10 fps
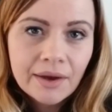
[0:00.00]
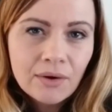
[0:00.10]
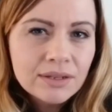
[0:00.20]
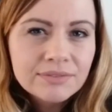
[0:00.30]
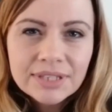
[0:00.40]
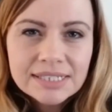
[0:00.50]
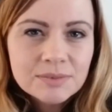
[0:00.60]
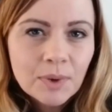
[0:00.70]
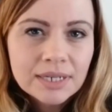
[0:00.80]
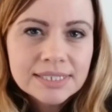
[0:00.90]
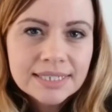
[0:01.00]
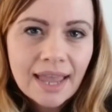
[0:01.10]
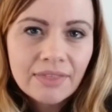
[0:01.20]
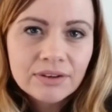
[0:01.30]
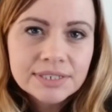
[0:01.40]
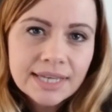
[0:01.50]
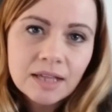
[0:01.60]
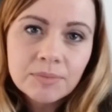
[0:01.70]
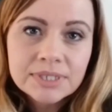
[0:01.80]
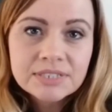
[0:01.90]
All of this works together to
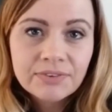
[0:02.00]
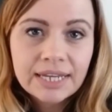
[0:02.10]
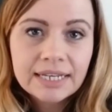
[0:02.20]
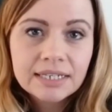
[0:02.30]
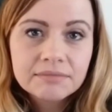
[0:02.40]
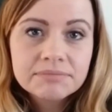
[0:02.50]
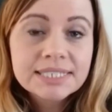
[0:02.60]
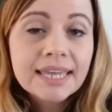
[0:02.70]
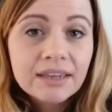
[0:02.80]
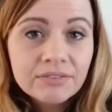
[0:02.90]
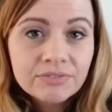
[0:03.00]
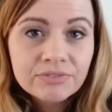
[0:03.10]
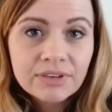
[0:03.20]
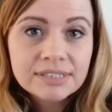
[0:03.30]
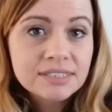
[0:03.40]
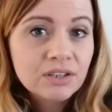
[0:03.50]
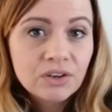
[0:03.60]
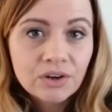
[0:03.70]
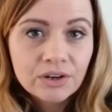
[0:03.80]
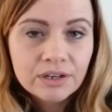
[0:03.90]
help us feel safe and
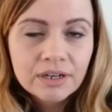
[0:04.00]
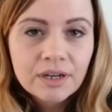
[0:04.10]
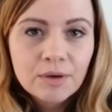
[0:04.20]
secure